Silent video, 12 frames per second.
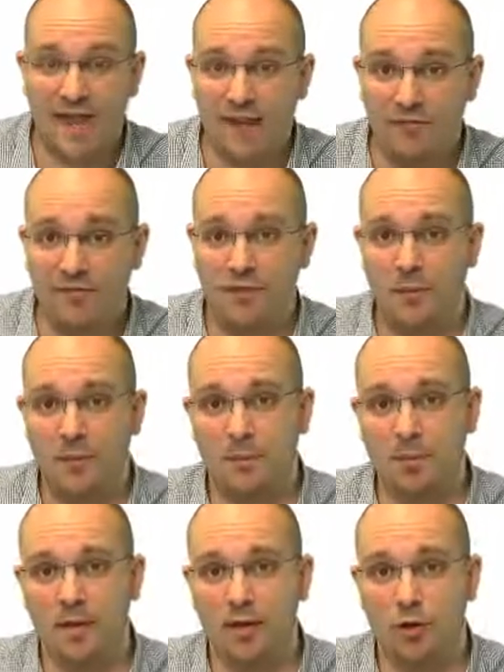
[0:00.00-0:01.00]
if the
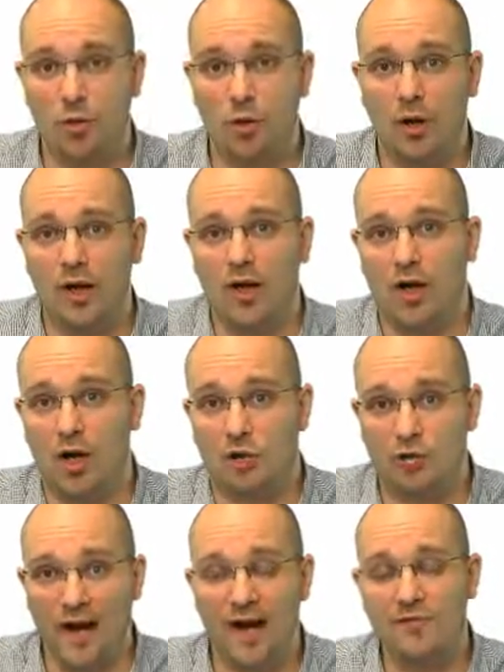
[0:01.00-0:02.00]
BPDU
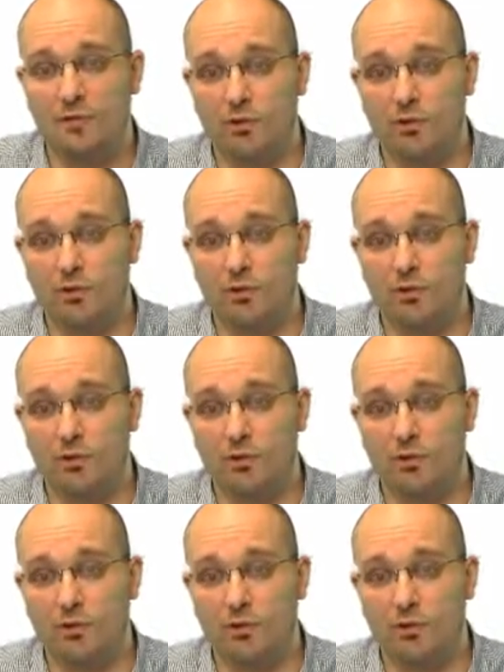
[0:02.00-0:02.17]
arrives